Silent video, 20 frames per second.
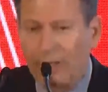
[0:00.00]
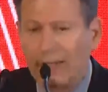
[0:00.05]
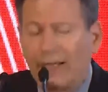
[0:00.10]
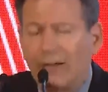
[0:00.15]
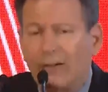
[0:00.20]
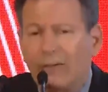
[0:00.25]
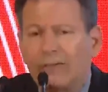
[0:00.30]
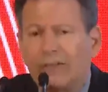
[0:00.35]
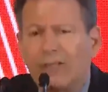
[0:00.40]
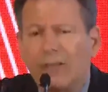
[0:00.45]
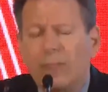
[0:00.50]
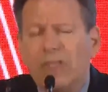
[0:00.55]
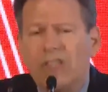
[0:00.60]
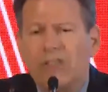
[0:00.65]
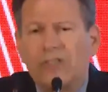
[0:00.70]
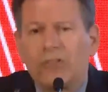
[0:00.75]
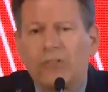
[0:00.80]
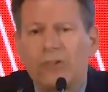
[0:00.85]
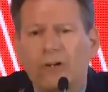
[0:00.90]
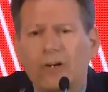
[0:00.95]
Now, let me
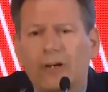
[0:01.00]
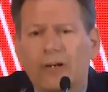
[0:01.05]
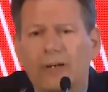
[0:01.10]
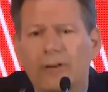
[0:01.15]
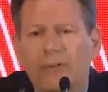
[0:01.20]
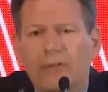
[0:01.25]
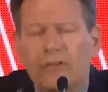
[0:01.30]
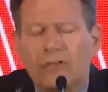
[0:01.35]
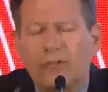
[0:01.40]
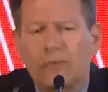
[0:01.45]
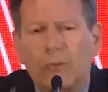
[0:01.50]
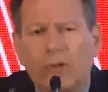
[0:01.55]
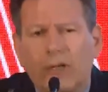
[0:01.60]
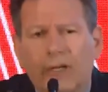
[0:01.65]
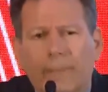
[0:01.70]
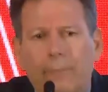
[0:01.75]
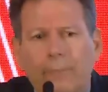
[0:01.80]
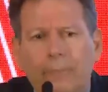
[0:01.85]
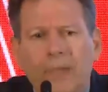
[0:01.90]
start this way.